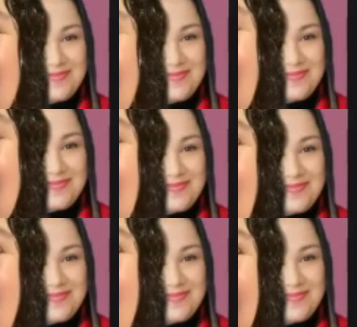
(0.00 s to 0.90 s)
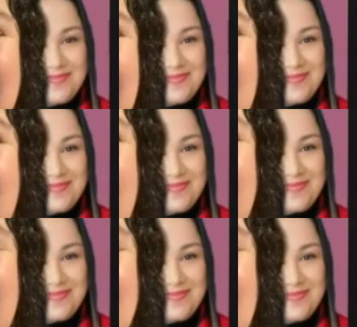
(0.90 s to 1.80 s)

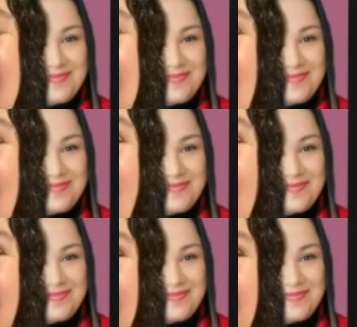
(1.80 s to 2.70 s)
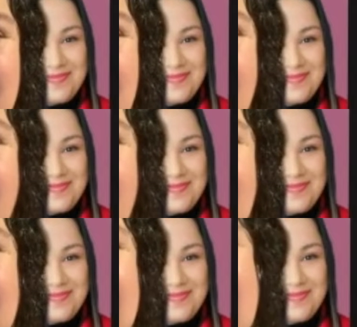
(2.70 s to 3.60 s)

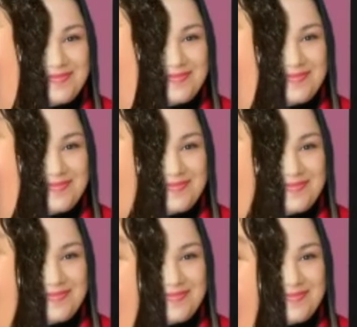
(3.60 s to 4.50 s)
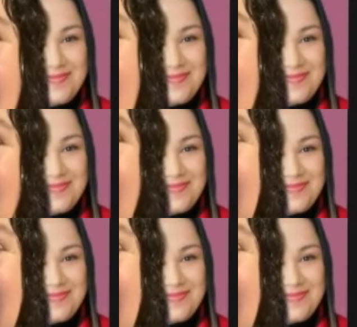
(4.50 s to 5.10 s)
No words are spoken by the person on screen.